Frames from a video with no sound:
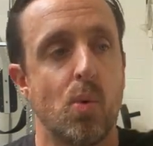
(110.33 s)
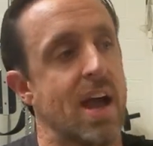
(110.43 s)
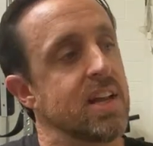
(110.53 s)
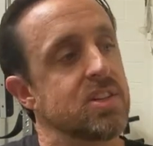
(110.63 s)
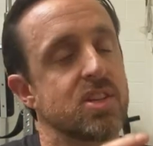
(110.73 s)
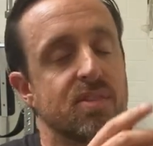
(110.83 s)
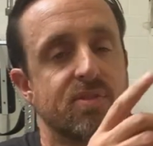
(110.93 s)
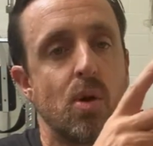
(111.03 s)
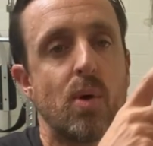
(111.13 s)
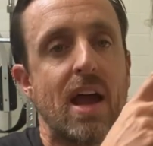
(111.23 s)
right into the
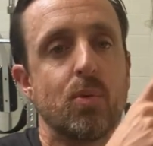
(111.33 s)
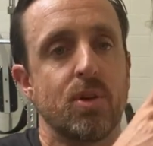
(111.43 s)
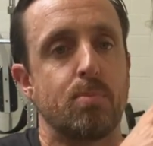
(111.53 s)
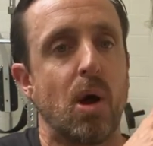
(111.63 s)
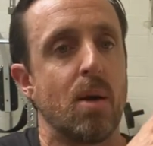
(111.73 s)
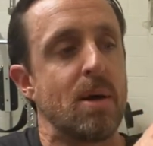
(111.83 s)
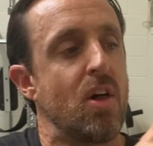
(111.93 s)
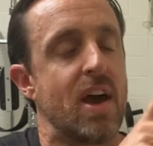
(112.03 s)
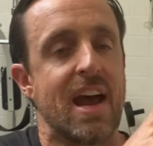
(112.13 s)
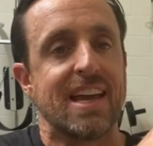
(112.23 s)
front rack with a
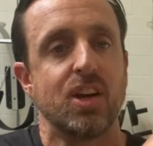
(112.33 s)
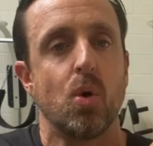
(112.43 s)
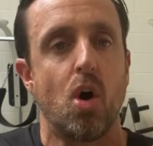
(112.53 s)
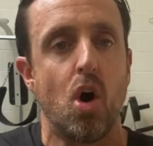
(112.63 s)
barbell and I can go